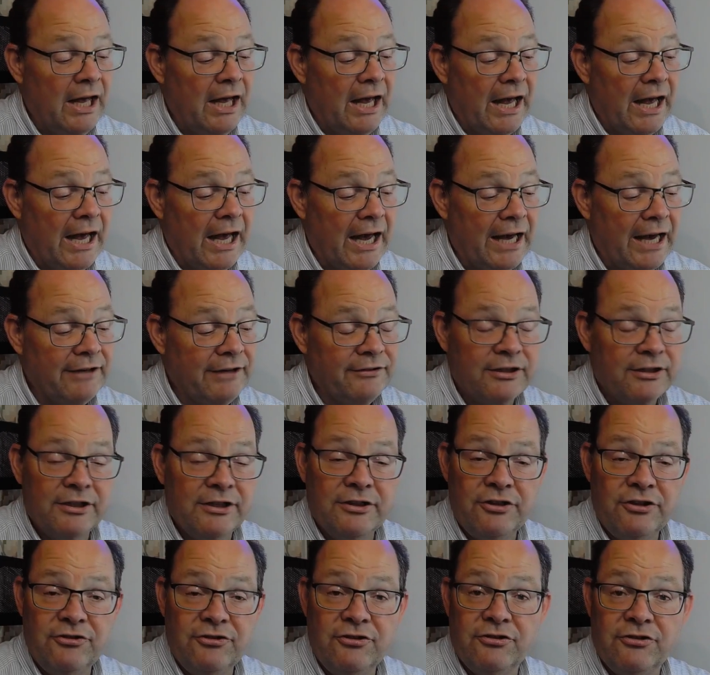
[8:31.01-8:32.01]
And in
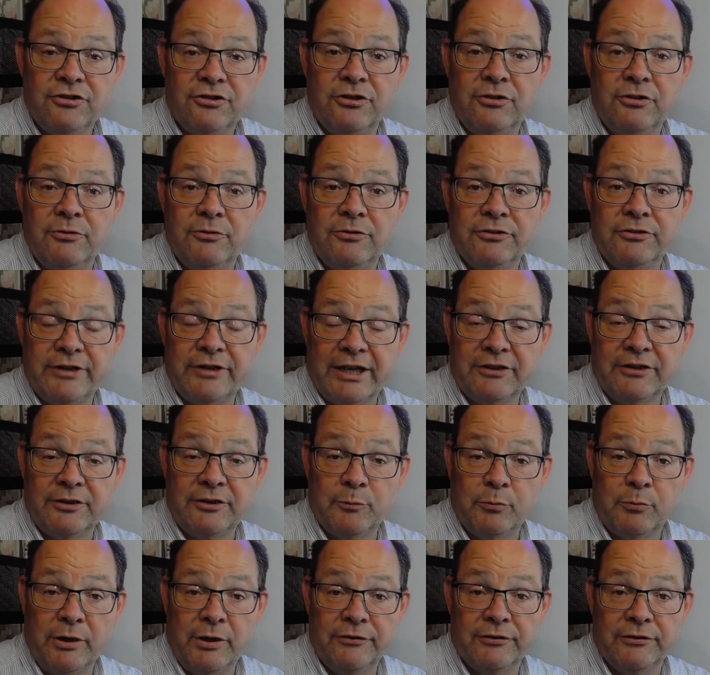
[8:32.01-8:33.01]
addition to detecting
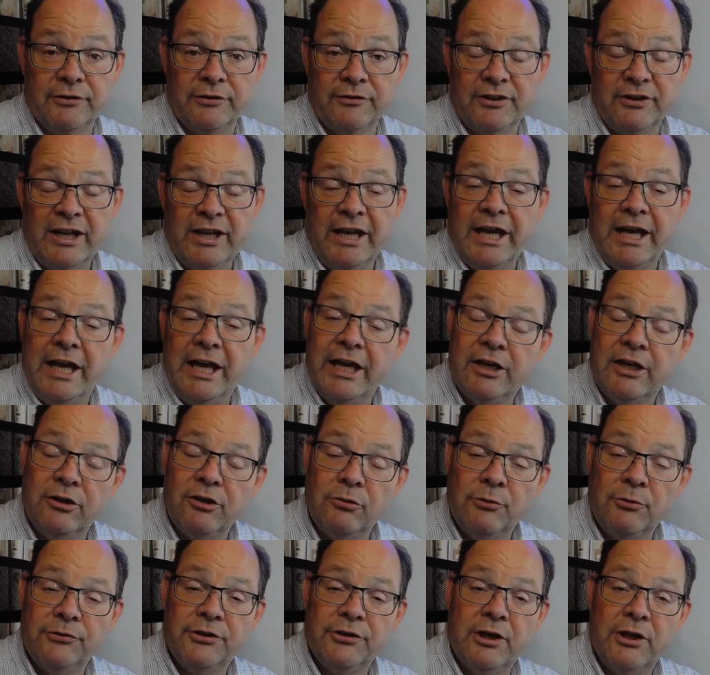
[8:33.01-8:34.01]
presence, it can
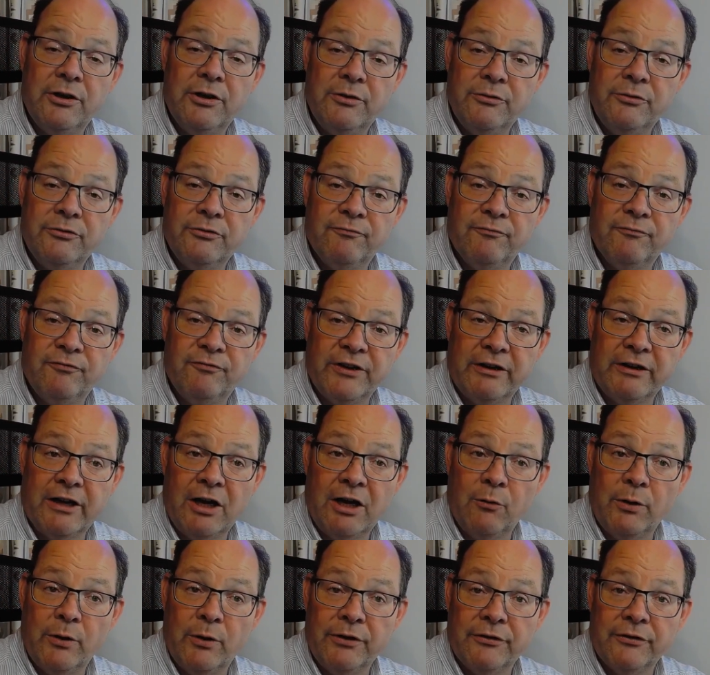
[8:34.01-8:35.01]
also figure out
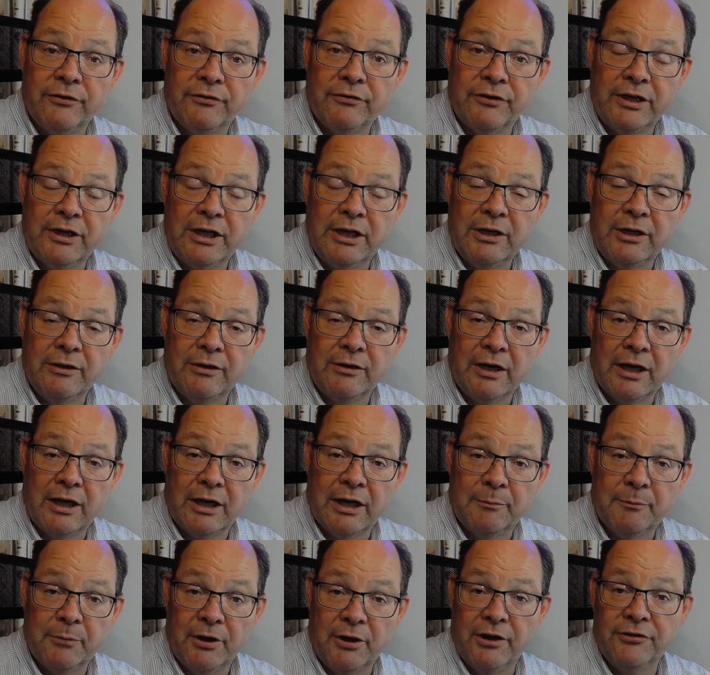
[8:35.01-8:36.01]
whether the
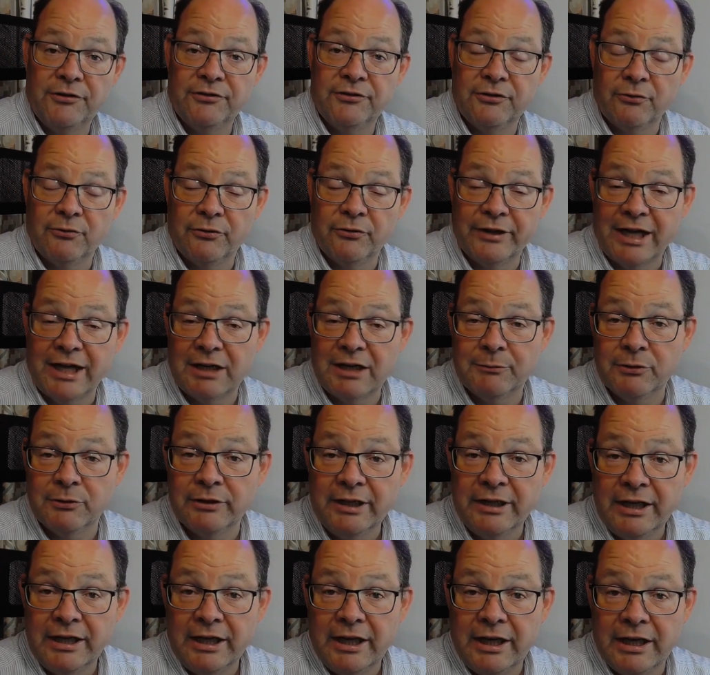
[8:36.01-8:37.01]
person or the animal
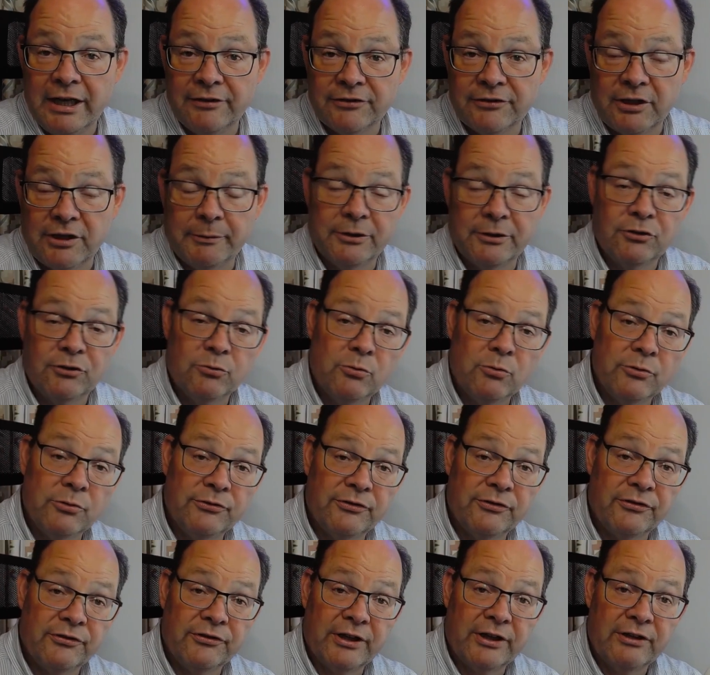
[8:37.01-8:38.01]
is coming towards the
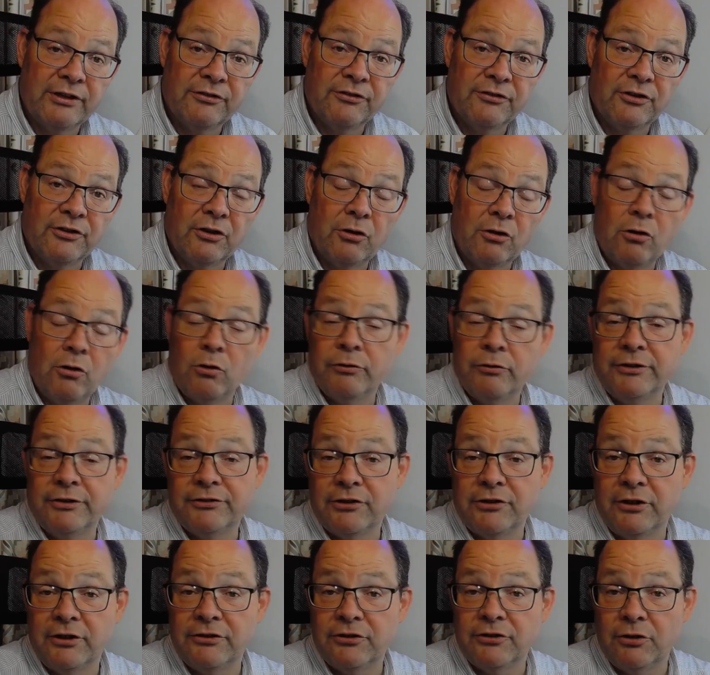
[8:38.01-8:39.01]
sensor or is
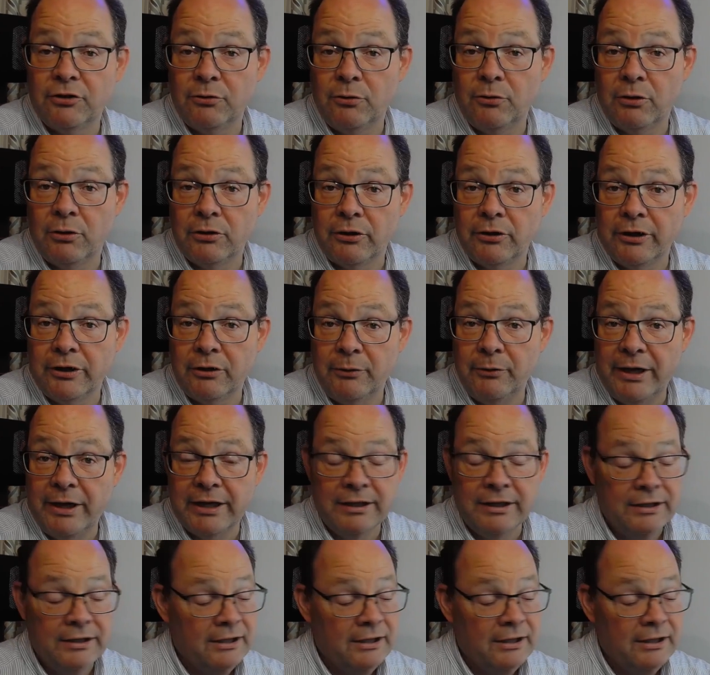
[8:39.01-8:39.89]
going away,